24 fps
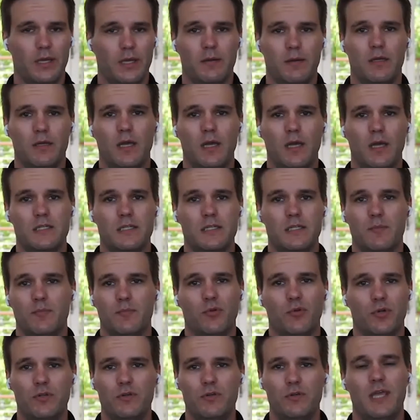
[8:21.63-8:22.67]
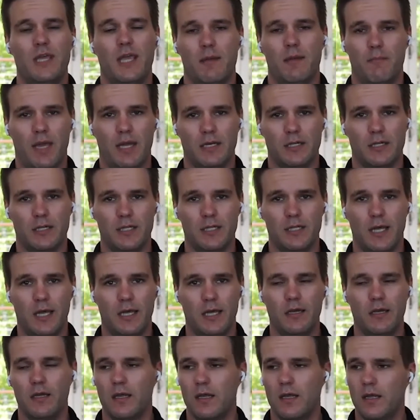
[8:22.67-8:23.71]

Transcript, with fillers: Uh, as yeah. an employee, you can't manage that.